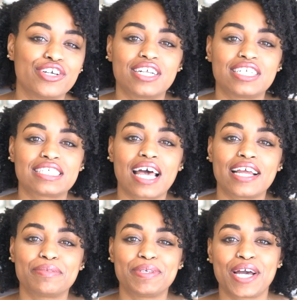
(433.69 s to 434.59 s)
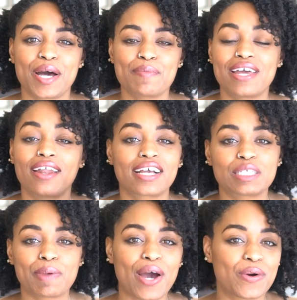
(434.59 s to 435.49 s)
Are you gonna decide to become an
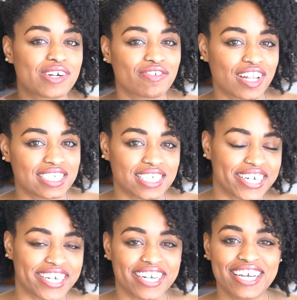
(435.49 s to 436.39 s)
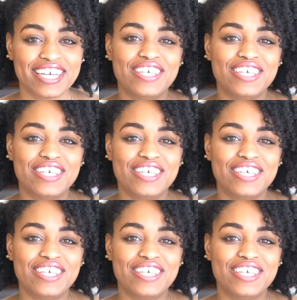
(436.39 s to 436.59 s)
expat or a volunteer?